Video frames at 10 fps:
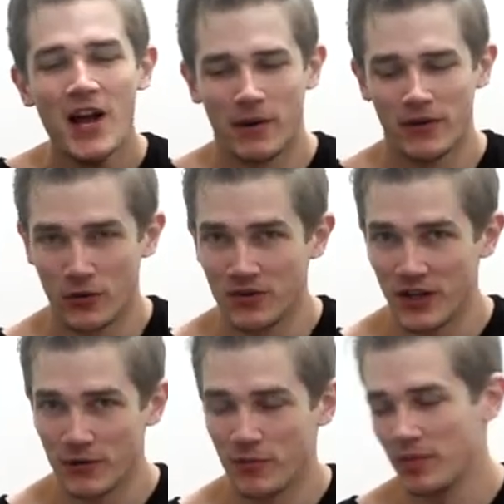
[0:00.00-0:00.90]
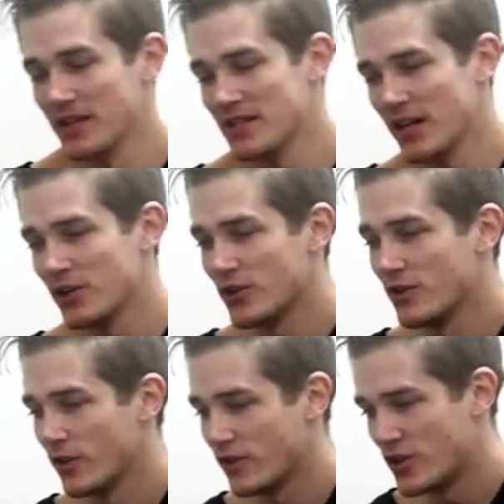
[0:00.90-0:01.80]
Went to a dinner with
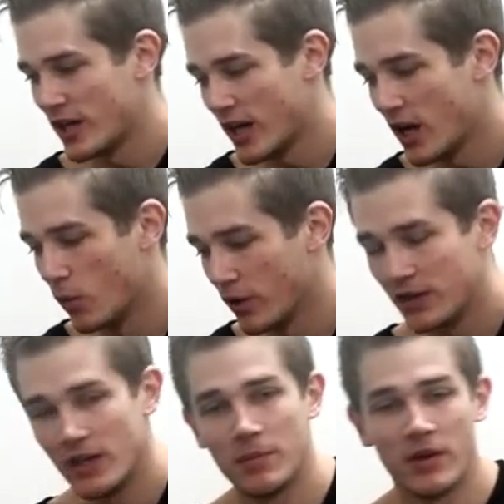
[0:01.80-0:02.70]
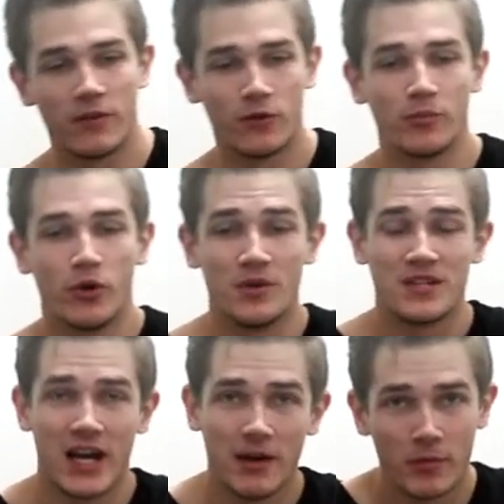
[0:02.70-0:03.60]
PlayStation, got to check out what the PS4 Pro is
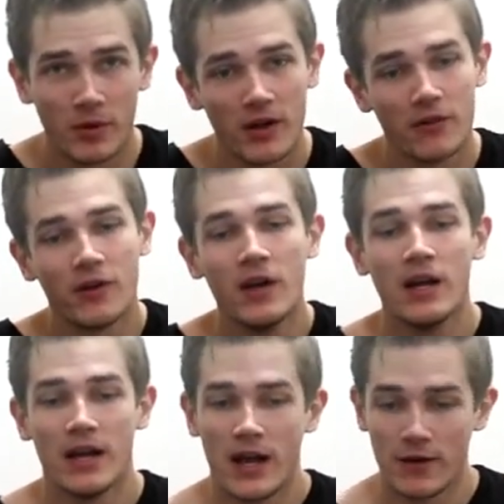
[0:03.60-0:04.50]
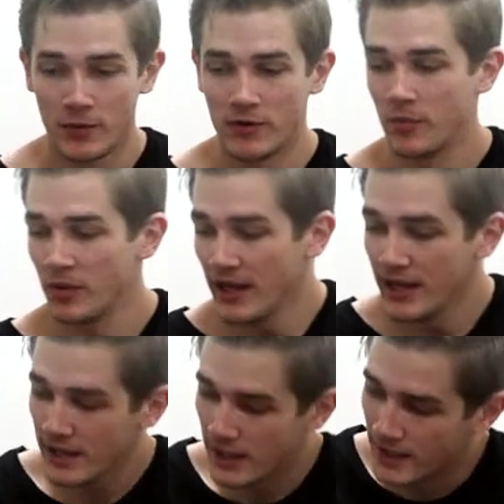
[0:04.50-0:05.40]
capable of, have a bit of a
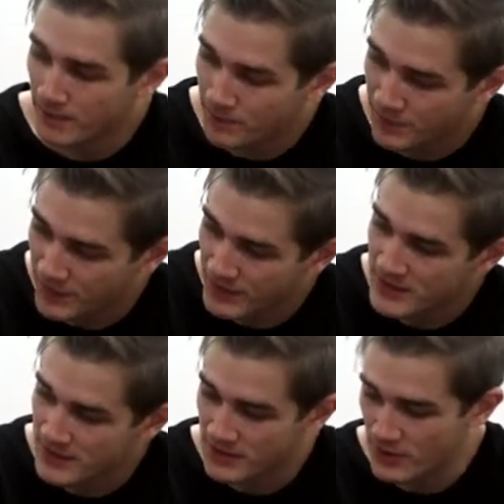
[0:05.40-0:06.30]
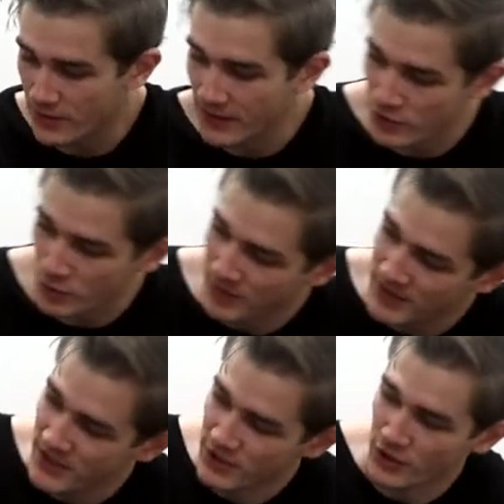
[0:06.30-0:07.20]
play, and this has got the actual
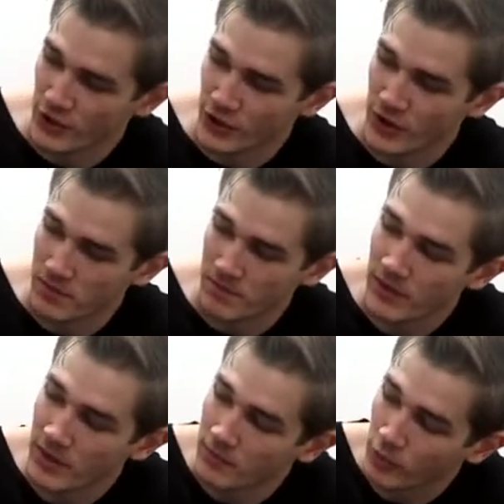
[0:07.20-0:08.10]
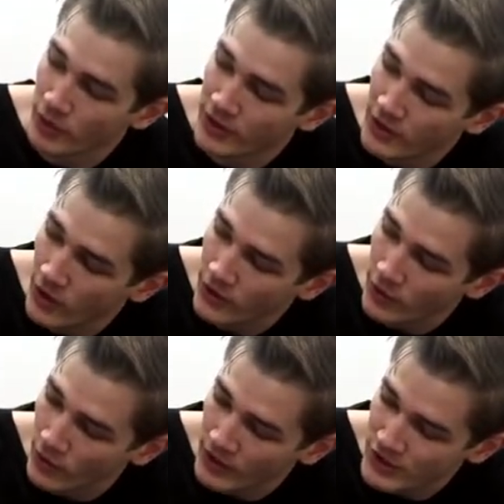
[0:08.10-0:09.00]
PlayStation logo embroidered on it,
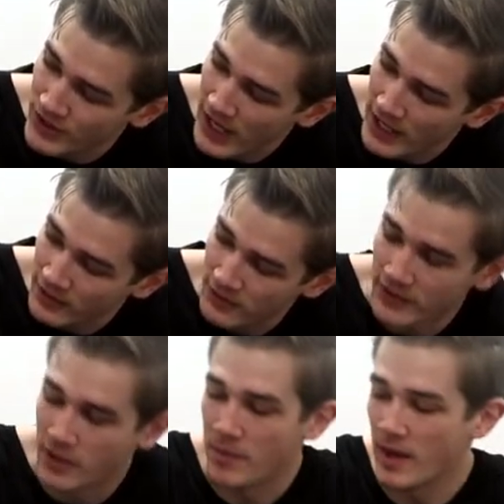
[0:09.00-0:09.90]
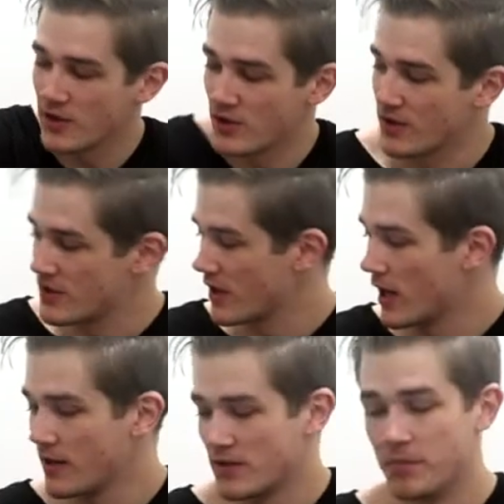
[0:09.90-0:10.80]
or actually added as like a patch on the
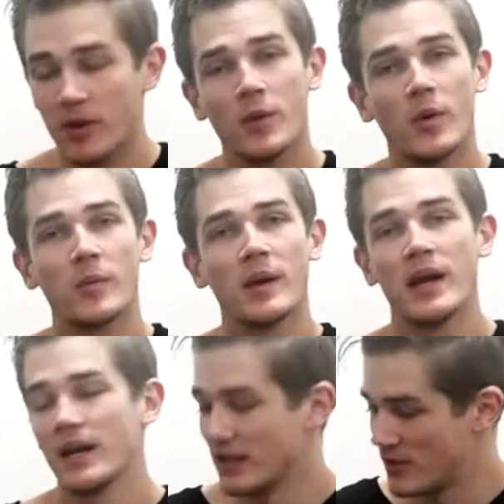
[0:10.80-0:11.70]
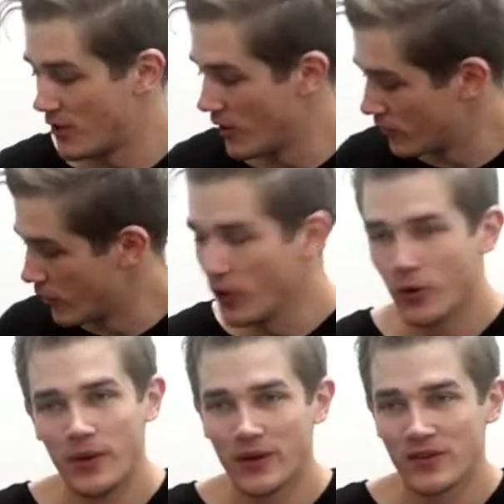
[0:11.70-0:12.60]
side. It's a Billabong bag, it's got
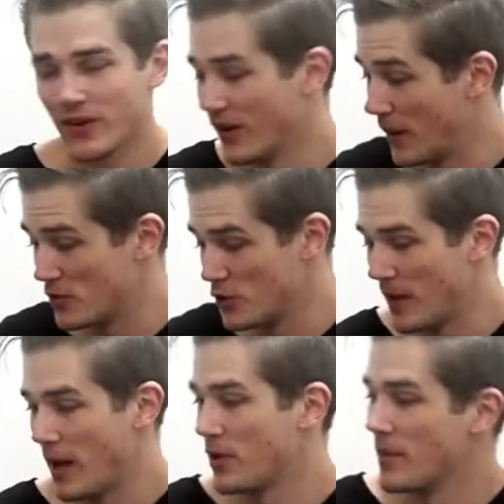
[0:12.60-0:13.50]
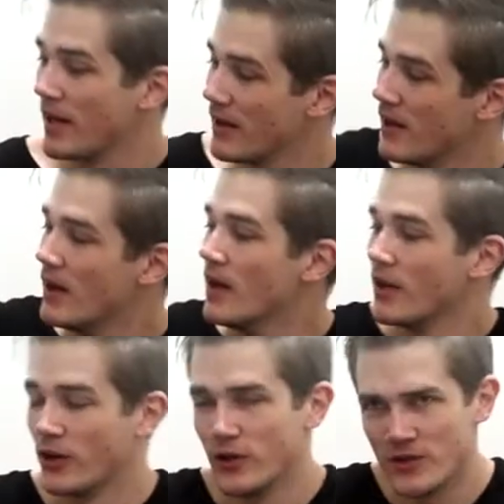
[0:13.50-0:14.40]
roller wheels on it, I'm super happy about it.
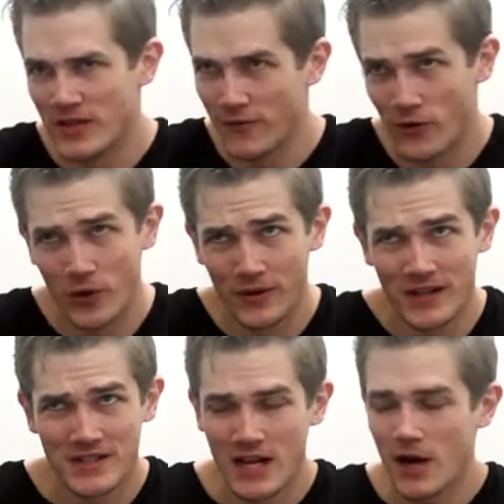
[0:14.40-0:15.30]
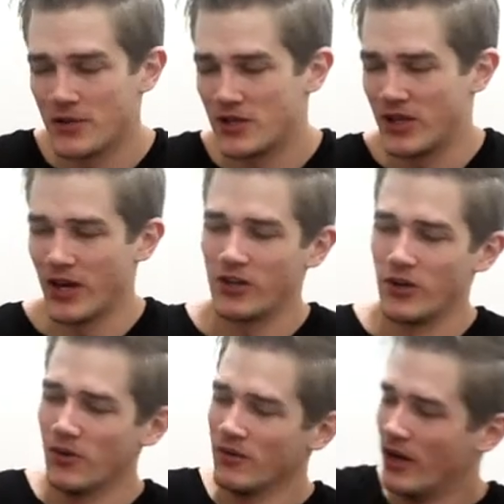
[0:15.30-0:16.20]
Going to use that for holidays now, which is kind of cool.